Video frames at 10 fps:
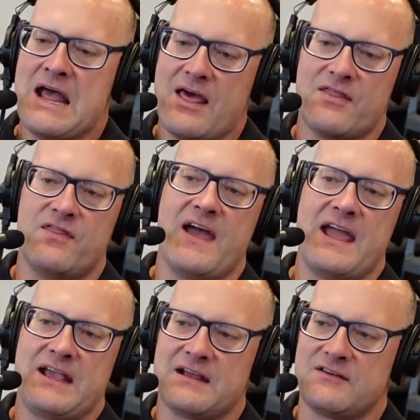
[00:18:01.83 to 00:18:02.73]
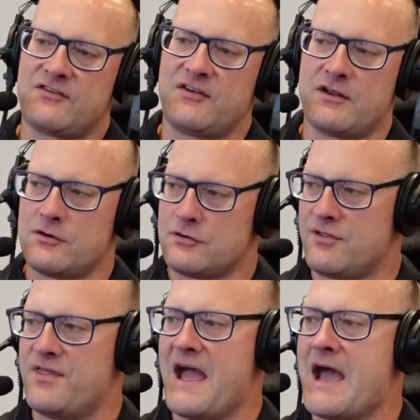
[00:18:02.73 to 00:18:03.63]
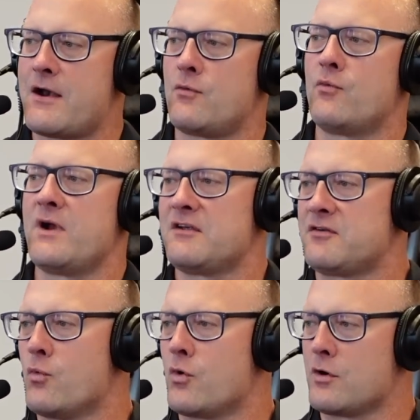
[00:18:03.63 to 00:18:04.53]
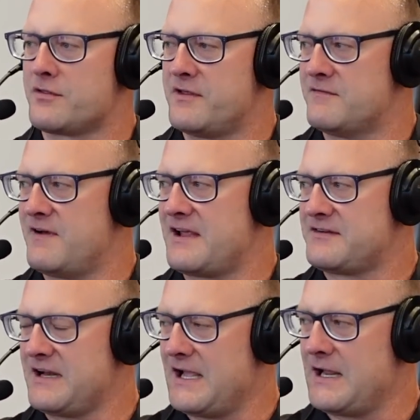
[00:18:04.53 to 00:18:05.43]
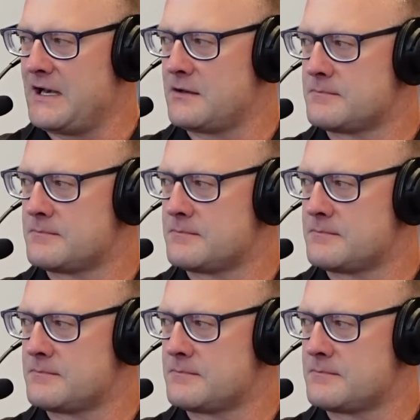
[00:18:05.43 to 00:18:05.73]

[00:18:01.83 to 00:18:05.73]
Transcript: They considered that a risk worth investigating.